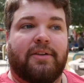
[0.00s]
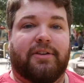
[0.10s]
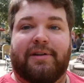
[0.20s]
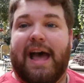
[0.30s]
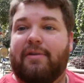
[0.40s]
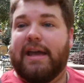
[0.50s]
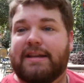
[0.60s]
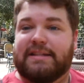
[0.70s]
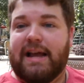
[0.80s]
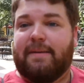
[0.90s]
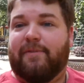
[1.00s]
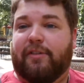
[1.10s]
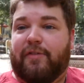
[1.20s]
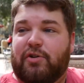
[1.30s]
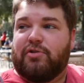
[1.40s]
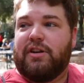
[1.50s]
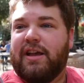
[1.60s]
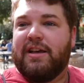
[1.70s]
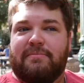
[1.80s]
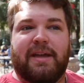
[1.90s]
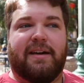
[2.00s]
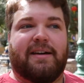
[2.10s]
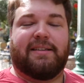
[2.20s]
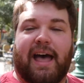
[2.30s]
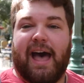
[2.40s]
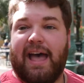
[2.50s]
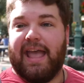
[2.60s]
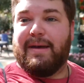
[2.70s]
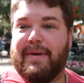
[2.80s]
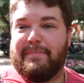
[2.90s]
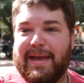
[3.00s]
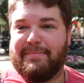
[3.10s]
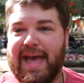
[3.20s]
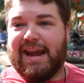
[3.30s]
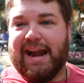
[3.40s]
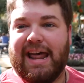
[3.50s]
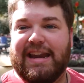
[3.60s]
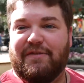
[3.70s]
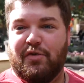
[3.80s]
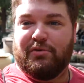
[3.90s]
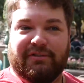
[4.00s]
So now it is time for food because I am a big man and I need food.